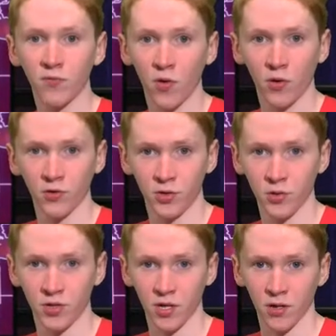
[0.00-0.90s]
vote on
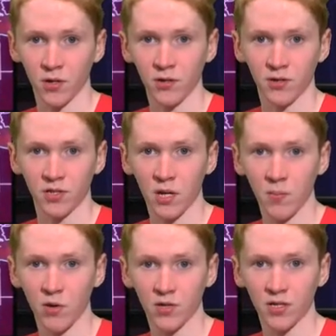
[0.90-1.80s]
Tuesday, the St.
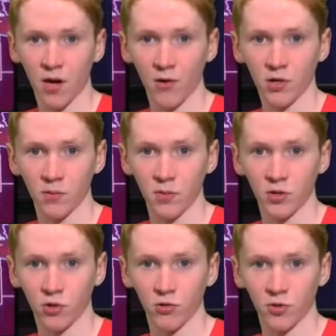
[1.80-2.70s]
Mary's County
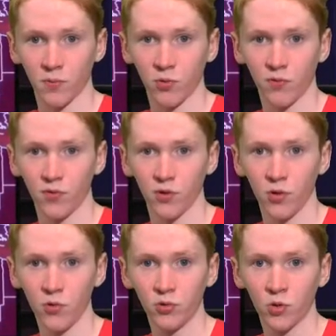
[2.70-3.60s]
Commissioners approved a
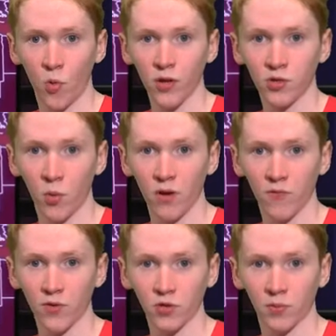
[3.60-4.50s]
new 2020
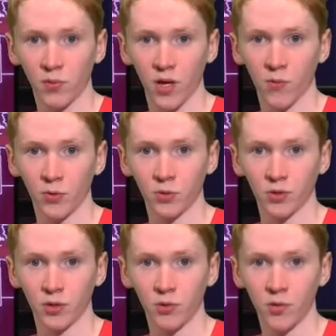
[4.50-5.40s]
fiscal plan which will
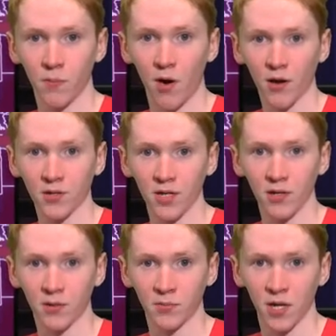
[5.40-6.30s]
include a modest
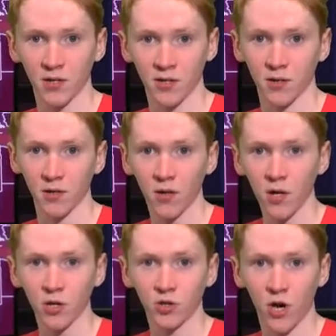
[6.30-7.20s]
income tax hike.
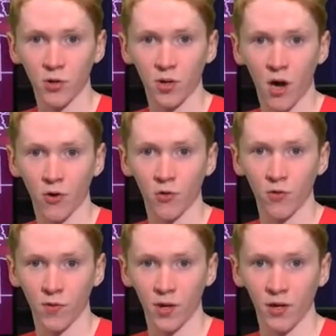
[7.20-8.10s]
John O'Connor, who
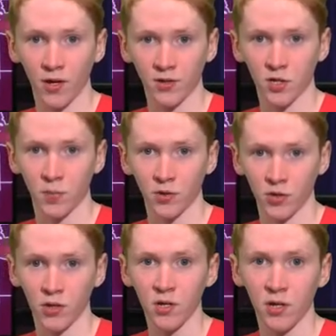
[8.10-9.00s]
voted against this
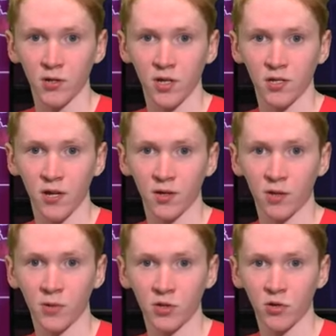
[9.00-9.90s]
budget, says that the
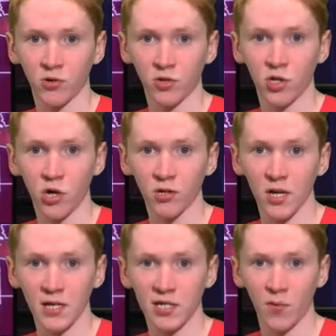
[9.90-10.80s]
commissioners took the
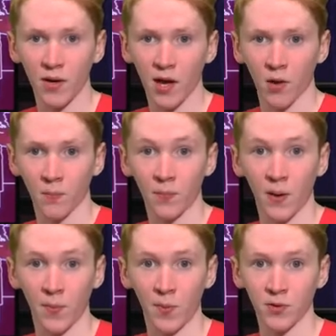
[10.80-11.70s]
easy way out by
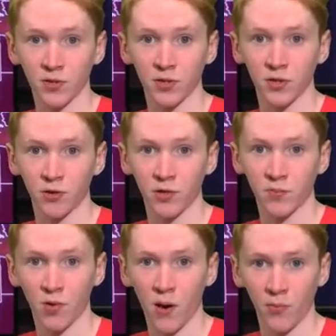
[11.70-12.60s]
proposing to increase
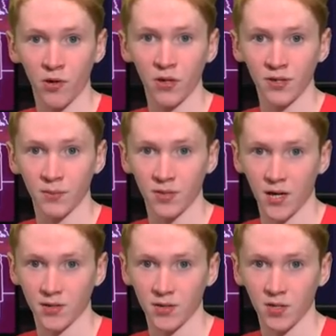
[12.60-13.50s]
property and income
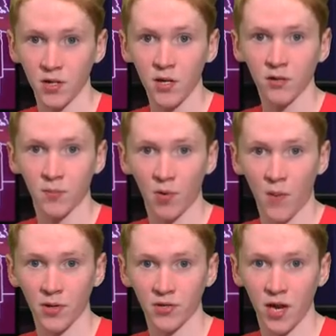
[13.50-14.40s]
taxes. The
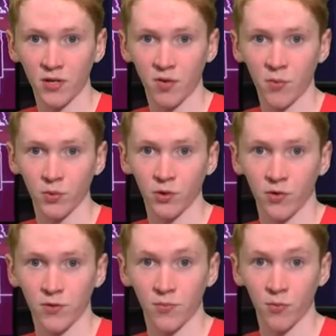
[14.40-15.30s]
property tax rate will
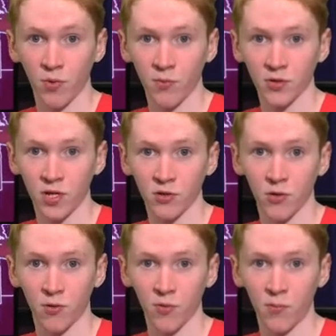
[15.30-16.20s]
increase from 3%
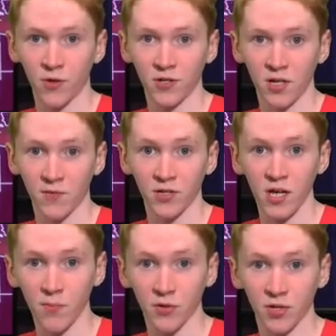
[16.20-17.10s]
to
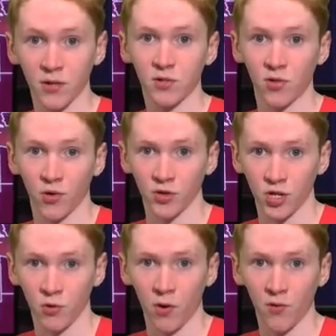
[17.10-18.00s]
3.17% starting
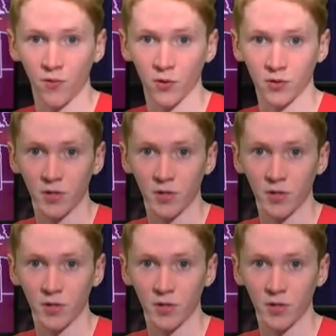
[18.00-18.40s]
January 1st.